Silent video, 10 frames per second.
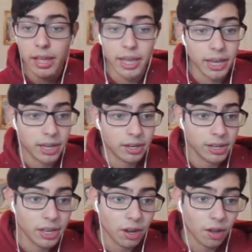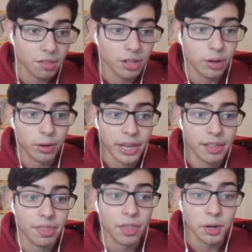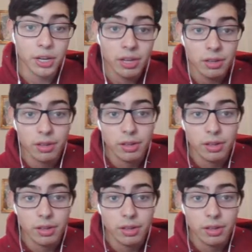And it can also hit Thundy